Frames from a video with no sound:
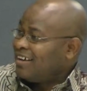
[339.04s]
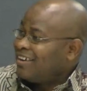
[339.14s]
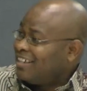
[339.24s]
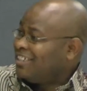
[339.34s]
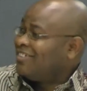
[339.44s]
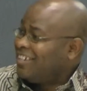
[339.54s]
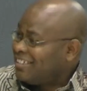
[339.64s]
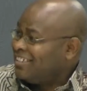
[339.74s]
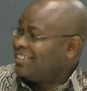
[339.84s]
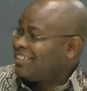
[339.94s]
credit
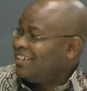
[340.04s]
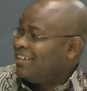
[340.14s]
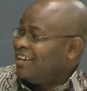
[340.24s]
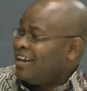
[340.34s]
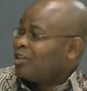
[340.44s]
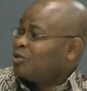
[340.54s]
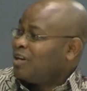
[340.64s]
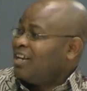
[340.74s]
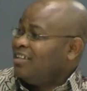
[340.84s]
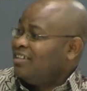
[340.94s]
rating,
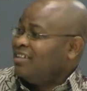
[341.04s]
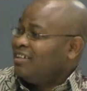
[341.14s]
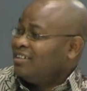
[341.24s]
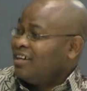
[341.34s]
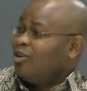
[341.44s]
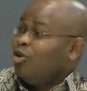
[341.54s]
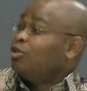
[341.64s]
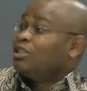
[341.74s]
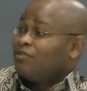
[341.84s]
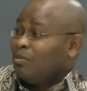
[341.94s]
actually take
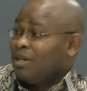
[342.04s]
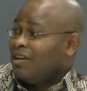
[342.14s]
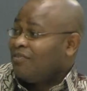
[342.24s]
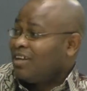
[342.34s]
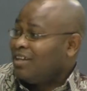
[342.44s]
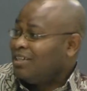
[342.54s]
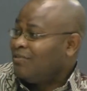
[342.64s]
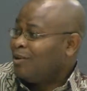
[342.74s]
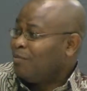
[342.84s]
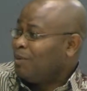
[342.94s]
loans from the African
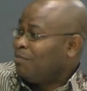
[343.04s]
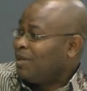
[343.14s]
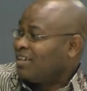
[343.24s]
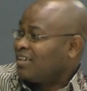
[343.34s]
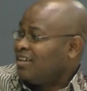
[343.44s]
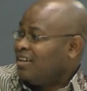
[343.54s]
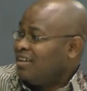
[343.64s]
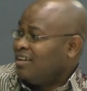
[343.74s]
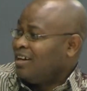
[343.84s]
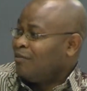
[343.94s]
Development Bank.
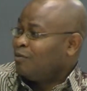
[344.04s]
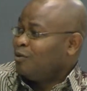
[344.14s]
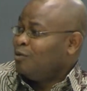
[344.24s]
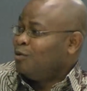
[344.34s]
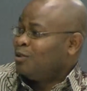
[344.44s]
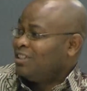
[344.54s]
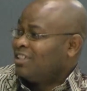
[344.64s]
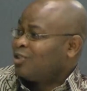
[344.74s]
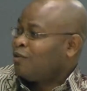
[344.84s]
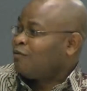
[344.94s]
They have to use the
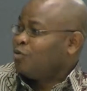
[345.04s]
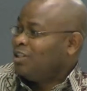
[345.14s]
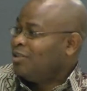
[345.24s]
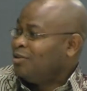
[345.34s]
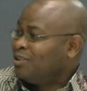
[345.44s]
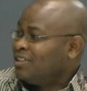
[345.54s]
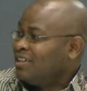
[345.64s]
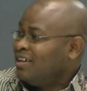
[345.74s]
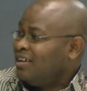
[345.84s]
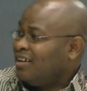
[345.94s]
soft windows,
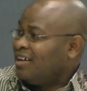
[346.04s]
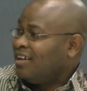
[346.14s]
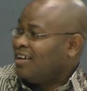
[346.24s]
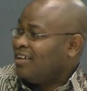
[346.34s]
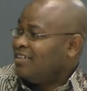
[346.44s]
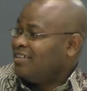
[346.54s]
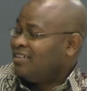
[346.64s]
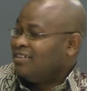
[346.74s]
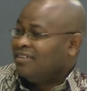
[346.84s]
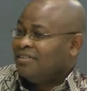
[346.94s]

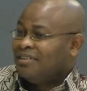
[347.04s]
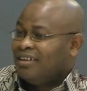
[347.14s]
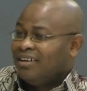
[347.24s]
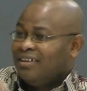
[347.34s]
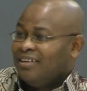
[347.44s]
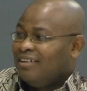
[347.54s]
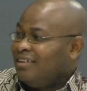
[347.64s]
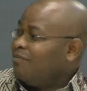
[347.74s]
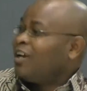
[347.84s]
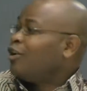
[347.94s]

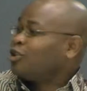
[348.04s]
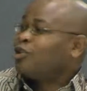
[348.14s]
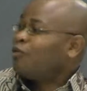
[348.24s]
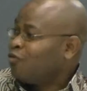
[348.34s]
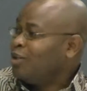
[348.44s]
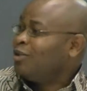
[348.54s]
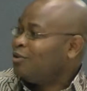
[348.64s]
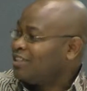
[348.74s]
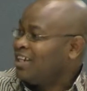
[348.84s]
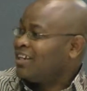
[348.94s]
the various soft
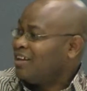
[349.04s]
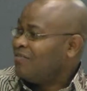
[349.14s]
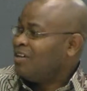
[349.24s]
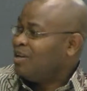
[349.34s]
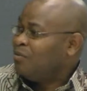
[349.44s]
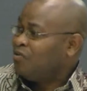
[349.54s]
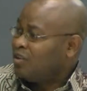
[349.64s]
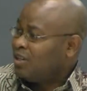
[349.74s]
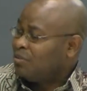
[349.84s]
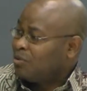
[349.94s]
windows that are available
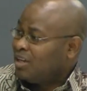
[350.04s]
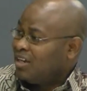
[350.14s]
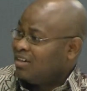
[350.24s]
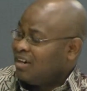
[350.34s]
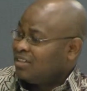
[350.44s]
for them to get.